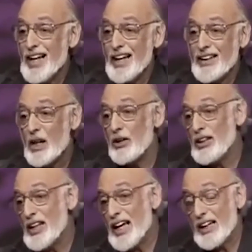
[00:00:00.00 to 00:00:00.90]
And not
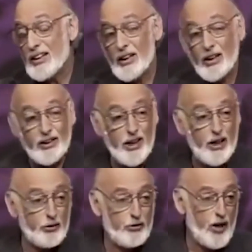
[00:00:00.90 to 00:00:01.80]
only that, uh,
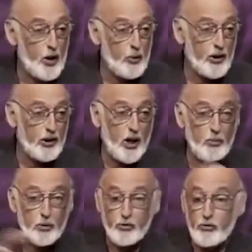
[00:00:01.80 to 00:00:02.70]
after following
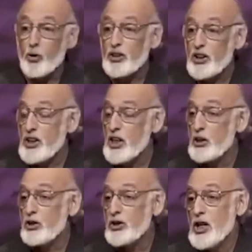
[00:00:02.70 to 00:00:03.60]
couples for 14
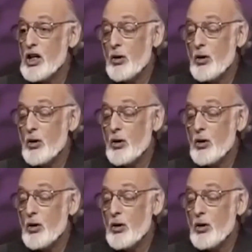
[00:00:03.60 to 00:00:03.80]
years,